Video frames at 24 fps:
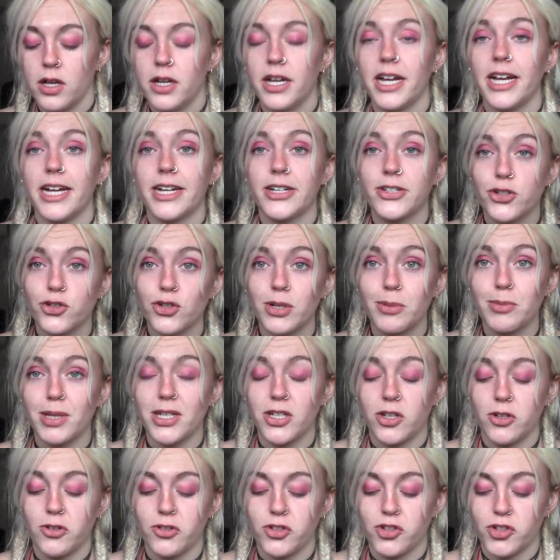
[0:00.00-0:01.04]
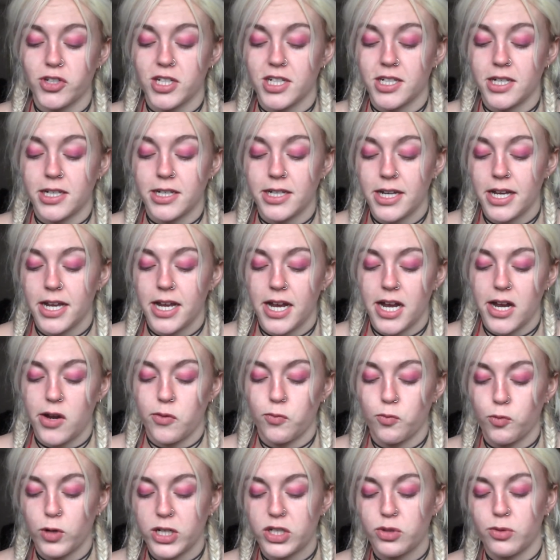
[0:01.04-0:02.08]
extremely nutrient and
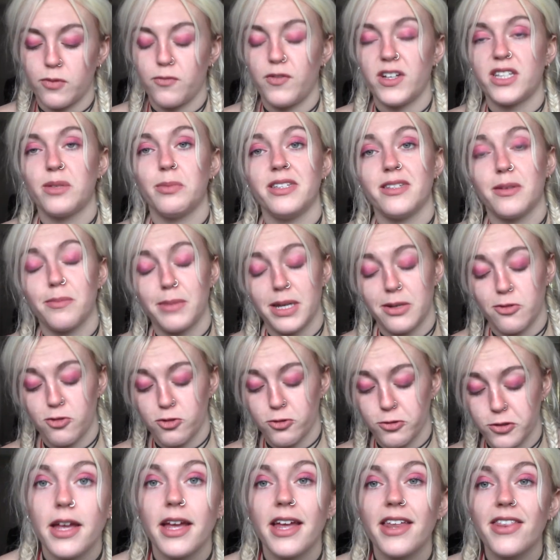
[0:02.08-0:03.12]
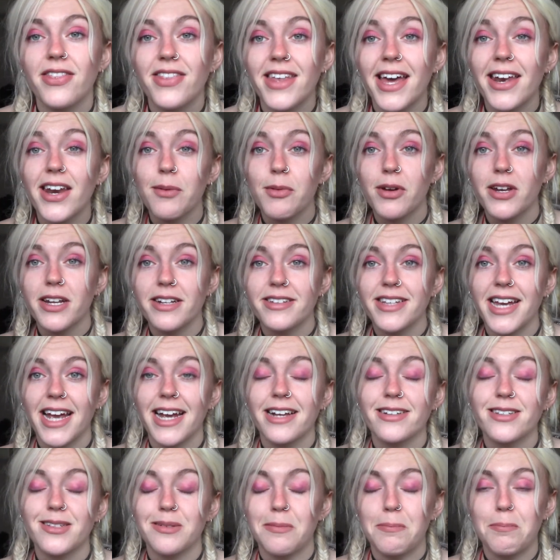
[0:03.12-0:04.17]
rich with vitamins and minerals. Then I'm going to take
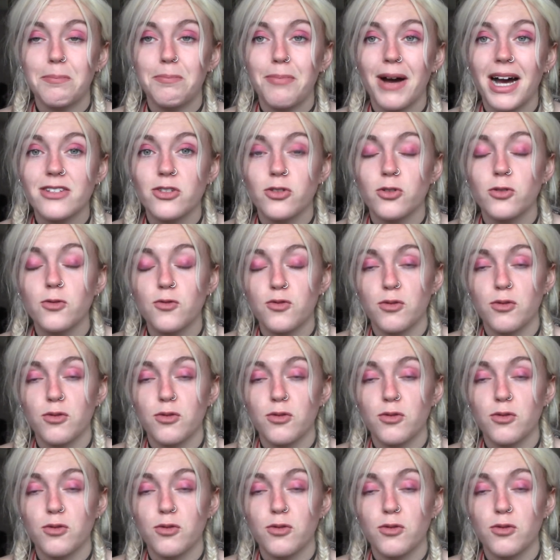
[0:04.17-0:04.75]
some basil from